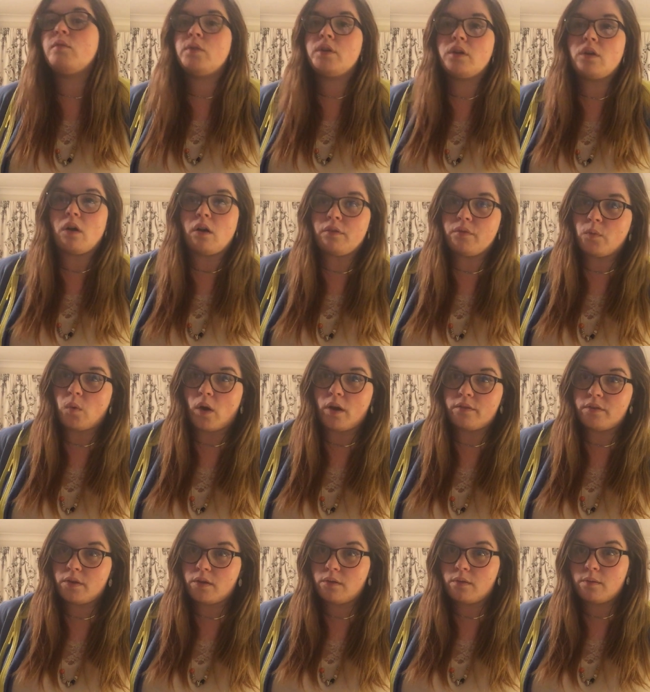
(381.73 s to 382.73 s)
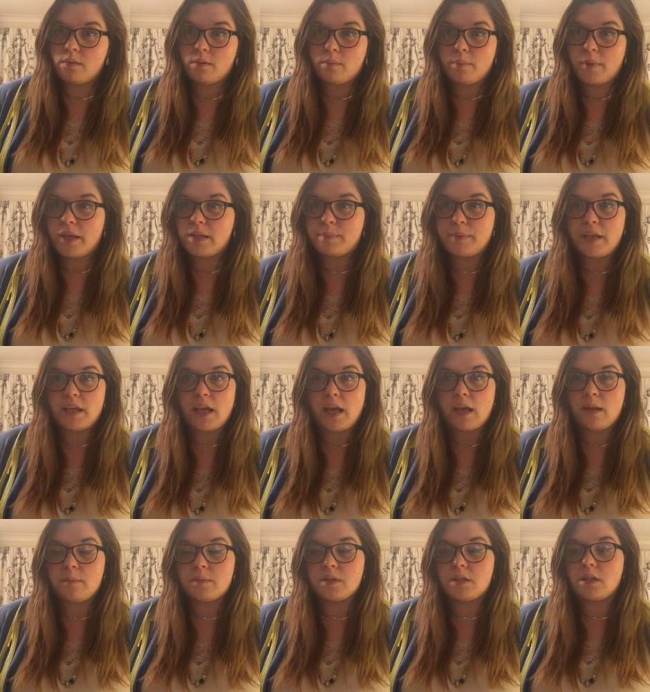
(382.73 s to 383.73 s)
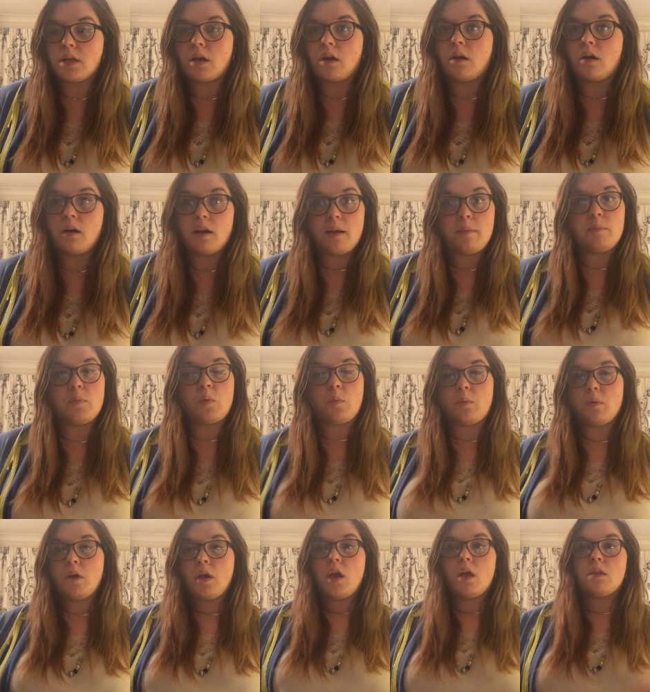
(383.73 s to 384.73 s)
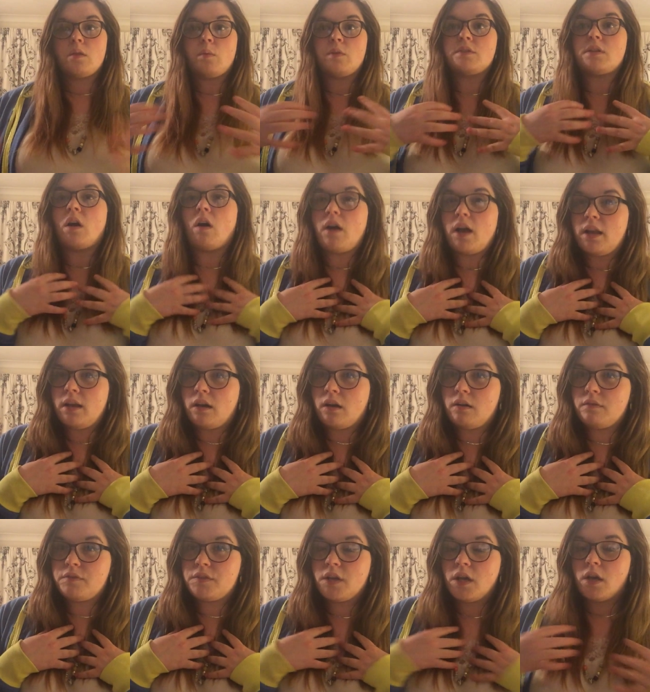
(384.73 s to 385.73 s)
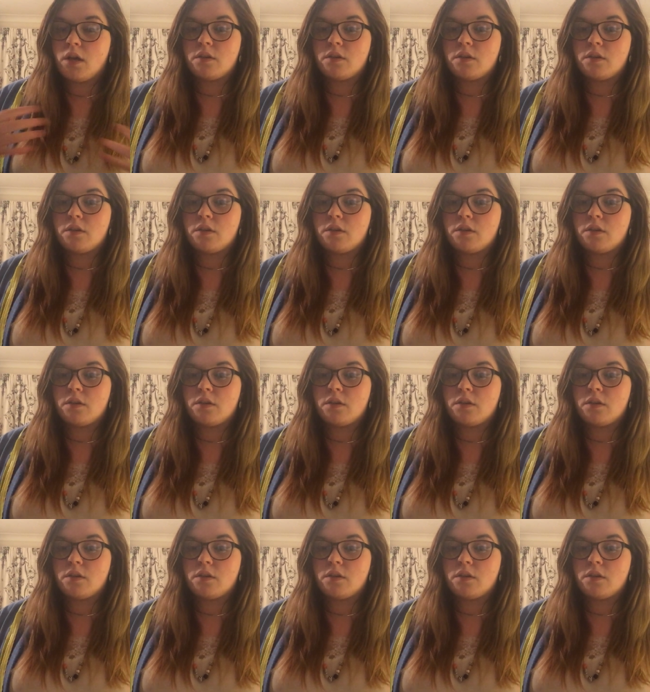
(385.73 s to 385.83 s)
already got quite a few PSP games that I'm the ones that I loved.